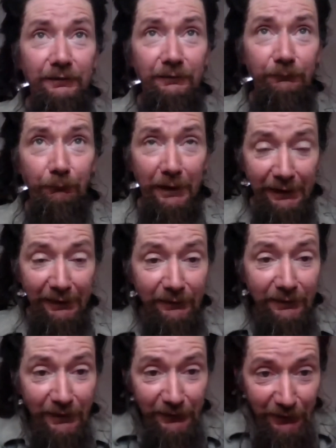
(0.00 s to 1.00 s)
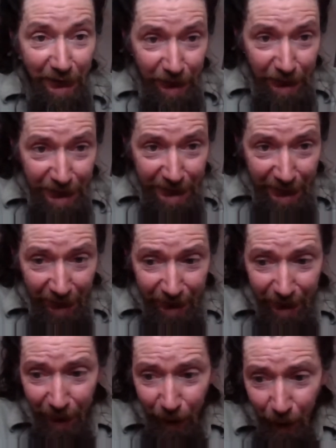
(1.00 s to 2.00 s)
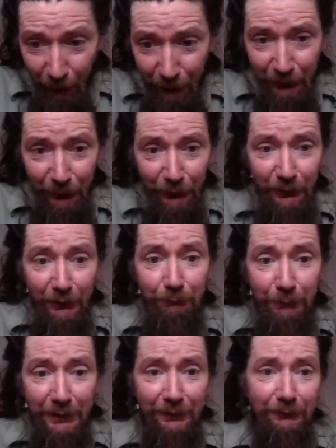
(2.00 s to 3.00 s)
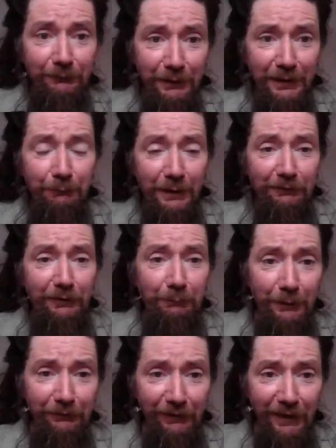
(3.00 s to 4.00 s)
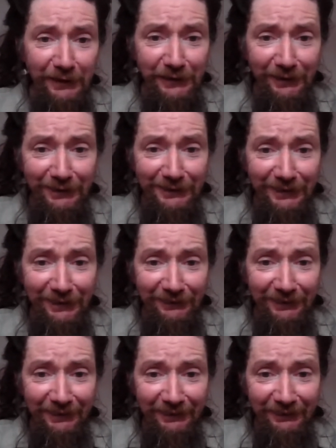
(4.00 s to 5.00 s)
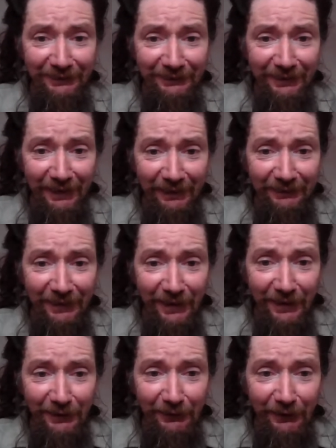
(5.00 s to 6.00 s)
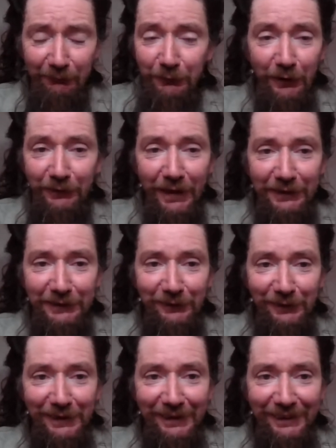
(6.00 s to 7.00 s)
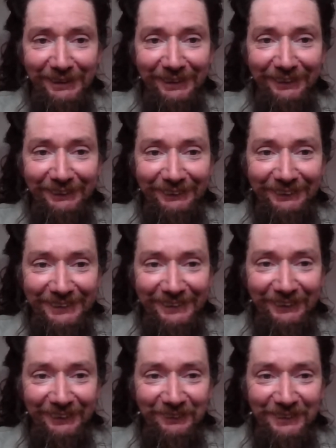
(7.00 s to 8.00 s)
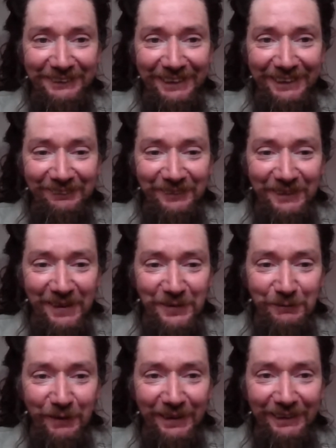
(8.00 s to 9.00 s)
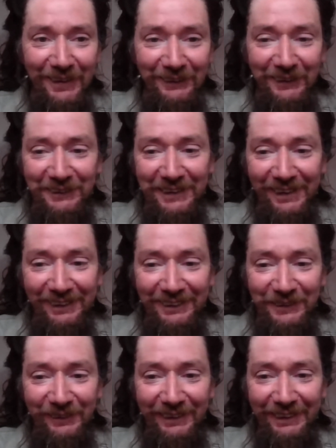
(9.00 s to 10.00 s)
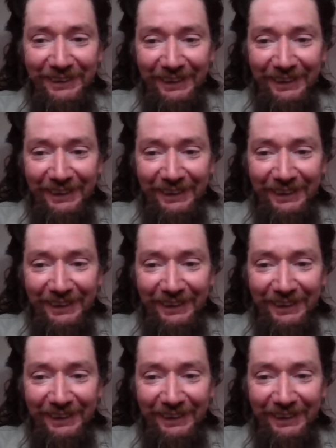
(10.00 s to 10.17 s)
mind that you can just sit and run through and be a bit of a perfectionist at the edit. And I'm not naturally like that, so that was my lockdown challenge really.